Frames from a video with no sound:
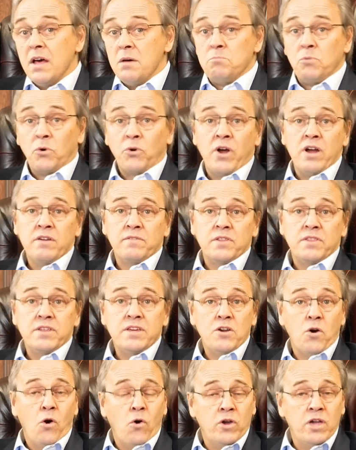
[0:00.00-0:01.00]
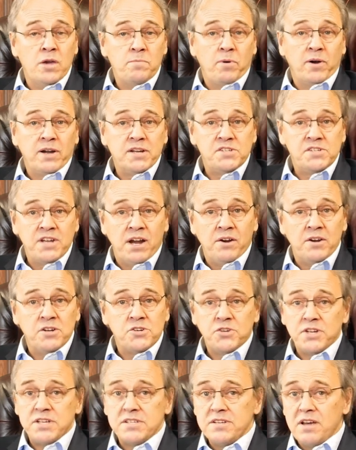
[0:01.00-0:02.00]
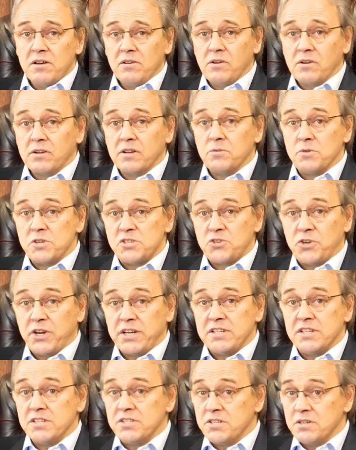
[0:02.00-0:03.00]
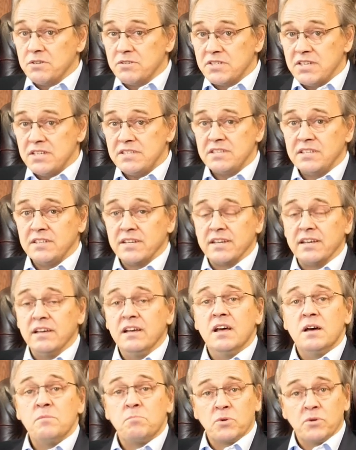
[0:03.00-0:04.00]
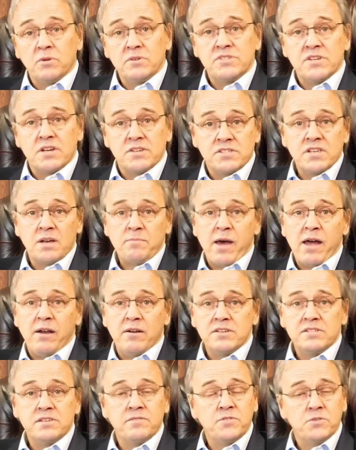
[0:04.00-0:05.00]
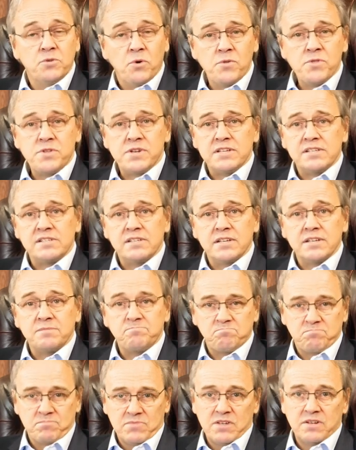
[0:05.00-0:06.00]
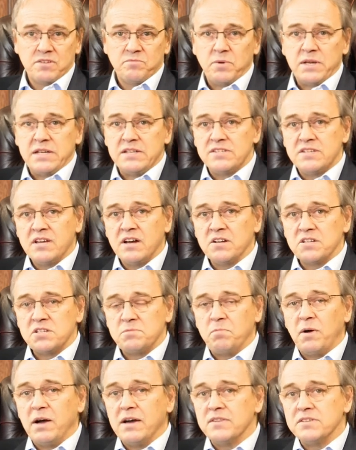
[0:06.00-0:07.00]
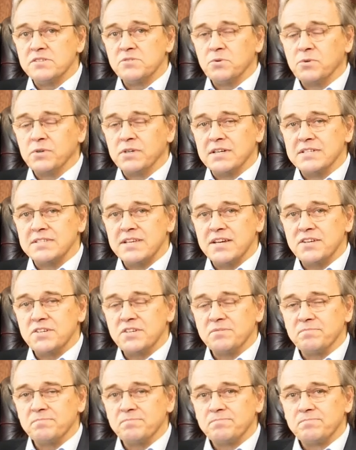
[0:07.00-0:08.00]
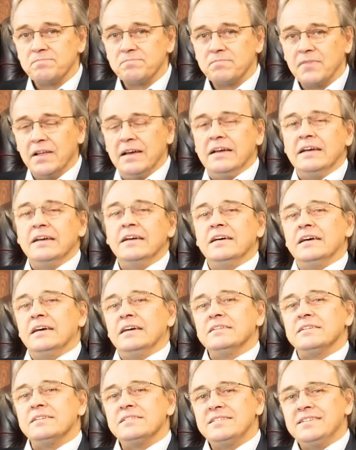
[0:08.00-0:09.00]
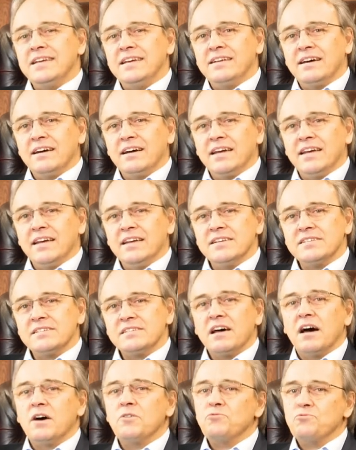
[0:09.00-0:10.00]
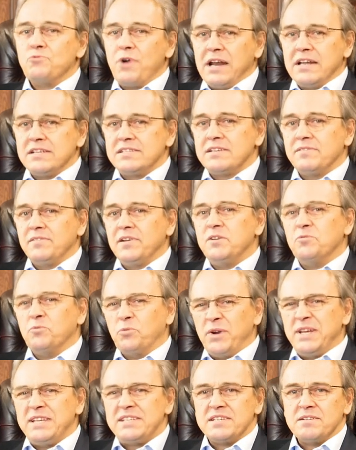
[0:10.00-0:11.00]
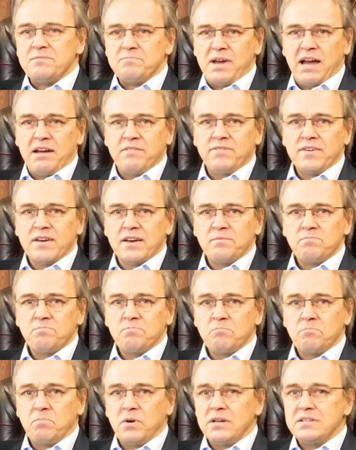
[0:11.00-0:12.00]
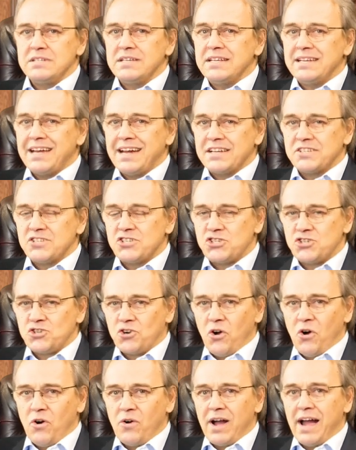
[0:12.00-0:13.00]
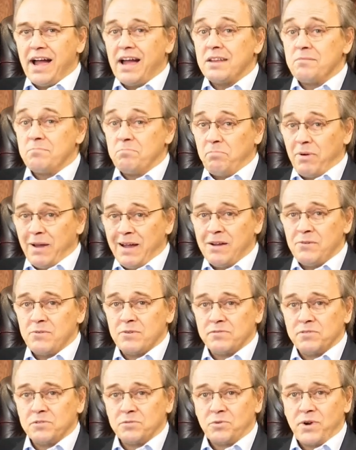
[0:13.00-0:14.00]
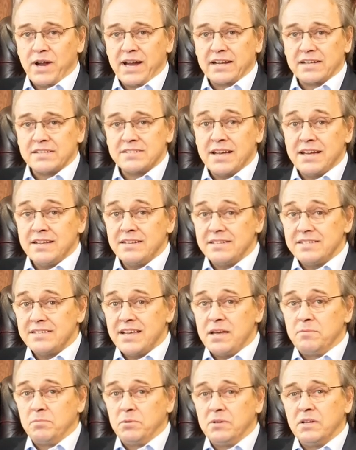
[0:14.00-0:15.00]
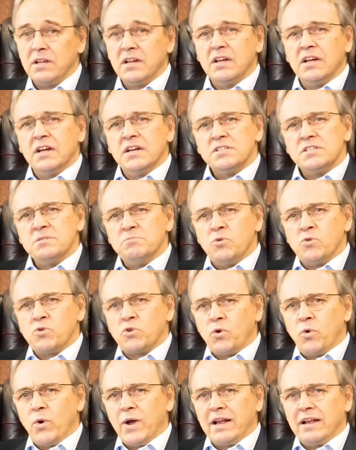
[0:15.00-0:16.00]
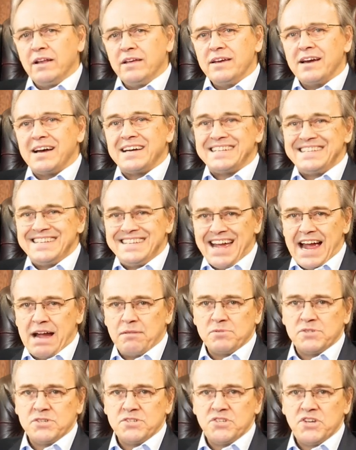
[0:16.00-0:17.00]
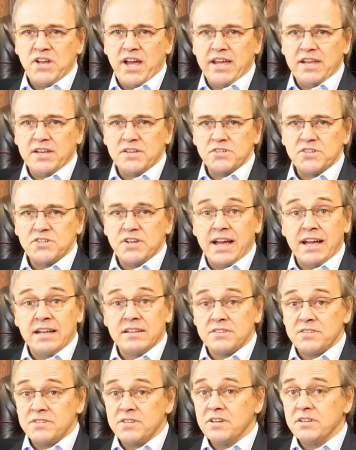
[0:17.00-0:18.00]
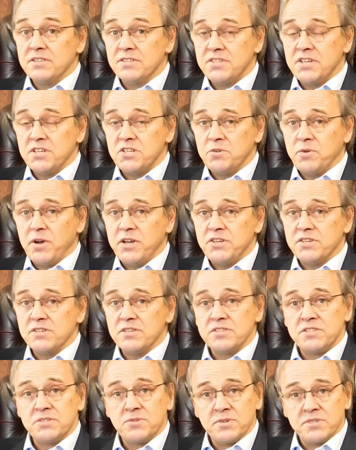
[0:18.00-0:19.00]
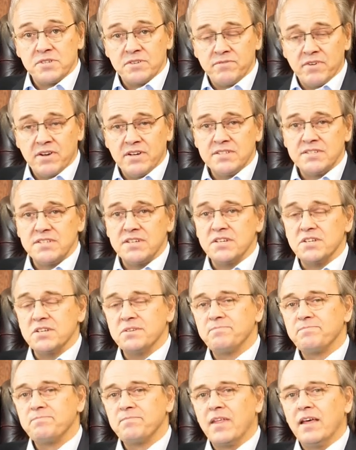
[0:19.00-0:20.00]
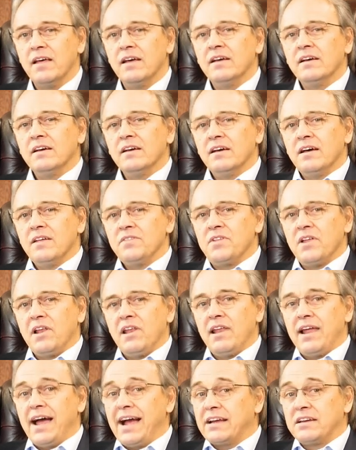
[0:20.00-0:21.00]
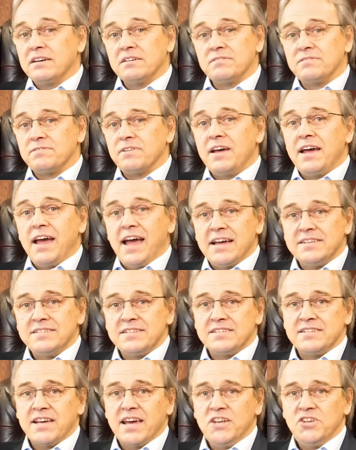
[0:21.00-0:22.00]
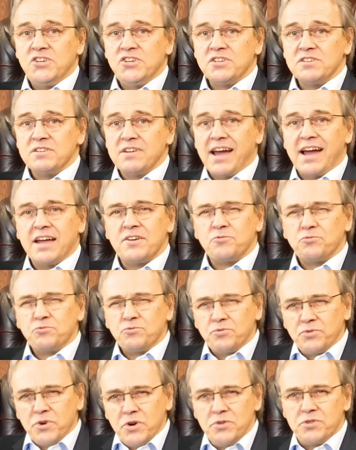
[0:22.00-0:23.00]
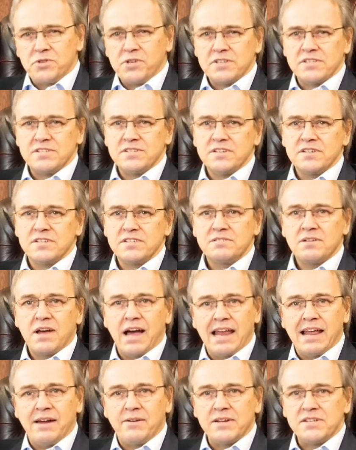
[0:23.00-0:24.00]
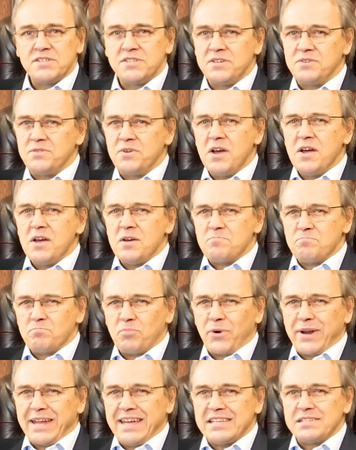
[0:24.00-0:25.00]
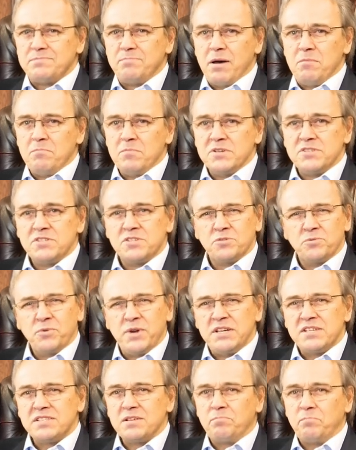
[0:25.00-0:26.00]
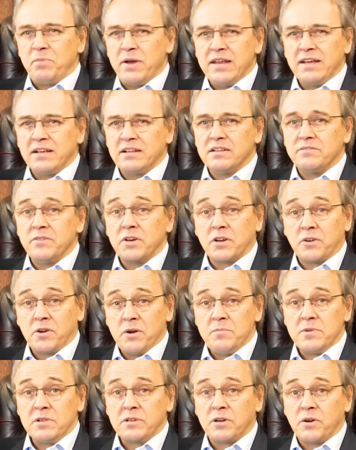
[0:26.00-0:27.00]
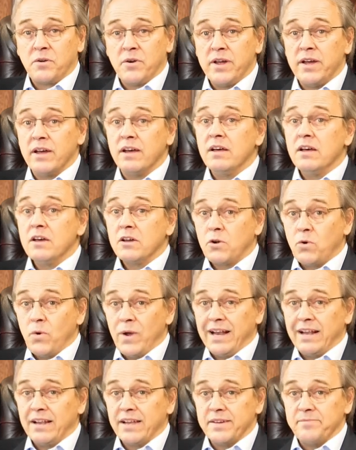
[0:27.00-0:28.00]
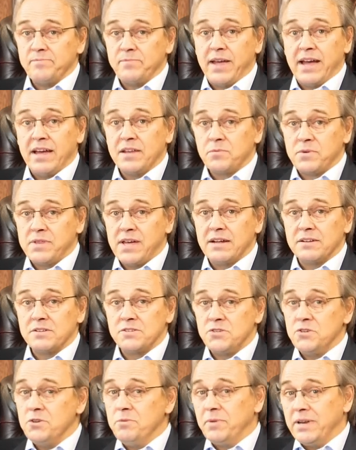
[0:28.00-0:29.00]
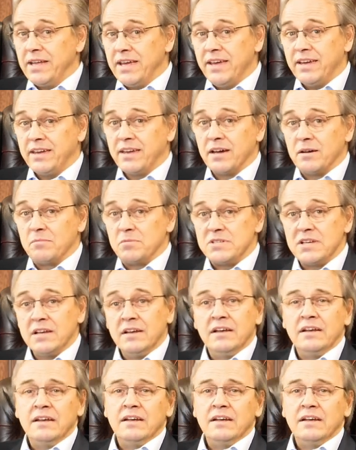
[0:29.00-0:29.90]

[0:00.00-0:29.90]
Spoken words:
Moreover, the occupied territory is no longer restricted to Sicily, but also some areas of northern Italy that have been touched by this organisation. The Stidda is a relatively recent mafia, but it has strong and powerful ranks and is able to more quickly adapt to change and turn situations to its advantage. The lack of hesitation and ruthlessness allow it to bring its members to reach the pinnacle of a criminal career quickly and without too many hiccups.